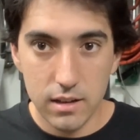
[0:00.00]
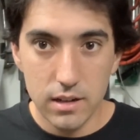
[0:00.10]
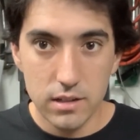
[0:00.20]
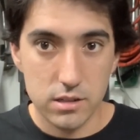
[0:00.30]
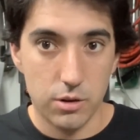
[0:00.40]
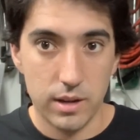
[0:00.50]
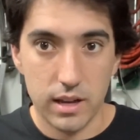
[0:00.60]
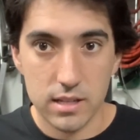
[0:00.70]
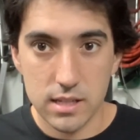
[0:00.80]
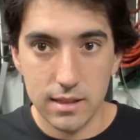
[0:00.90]
So we
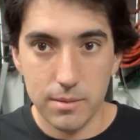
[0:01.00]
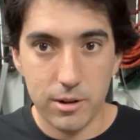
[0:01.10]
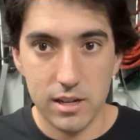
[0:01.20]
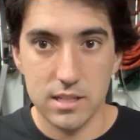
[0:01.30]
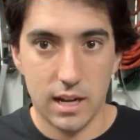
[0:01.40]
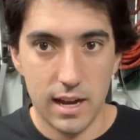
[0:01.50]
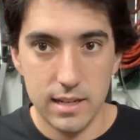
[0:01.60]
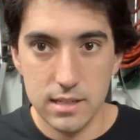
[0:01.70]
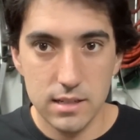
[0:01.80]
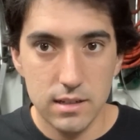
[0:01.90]
sent them our
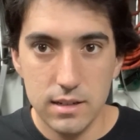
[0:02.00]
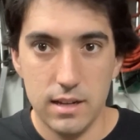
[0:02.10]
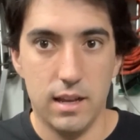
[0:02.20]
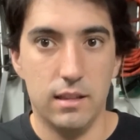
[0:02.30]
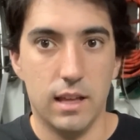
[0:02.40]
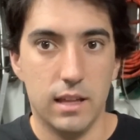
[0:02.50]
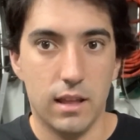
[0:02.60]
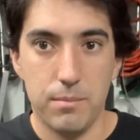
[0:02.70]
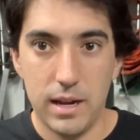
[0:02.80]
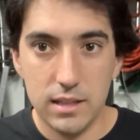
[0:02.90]
designs, and then they
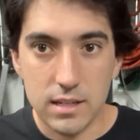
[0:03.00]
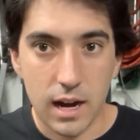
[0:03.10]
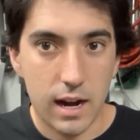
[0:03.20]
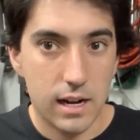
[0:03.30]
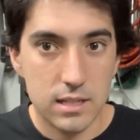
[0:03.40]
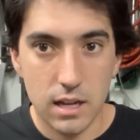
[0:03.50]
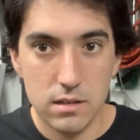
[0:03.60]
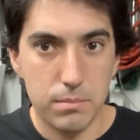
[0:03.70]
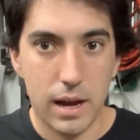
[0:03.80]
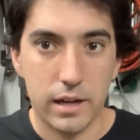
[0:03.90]
made the tire, sent them
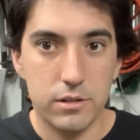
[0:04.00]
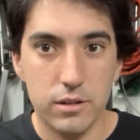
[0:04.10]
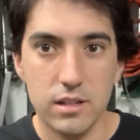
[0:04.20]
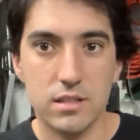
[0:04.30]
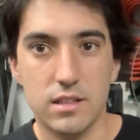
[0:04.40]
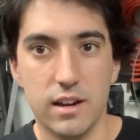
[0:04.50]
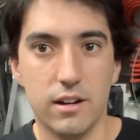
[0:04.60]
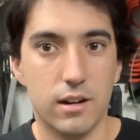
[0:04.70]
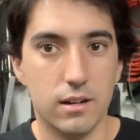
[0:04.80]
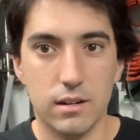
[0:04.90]
back to us.
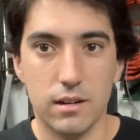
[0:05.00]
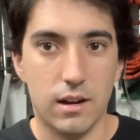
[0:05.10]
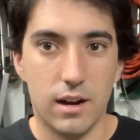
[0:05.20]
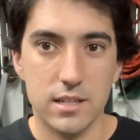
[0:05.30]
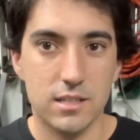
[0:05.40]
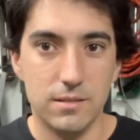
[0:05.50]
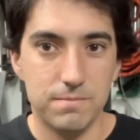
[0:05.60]
They're awesome.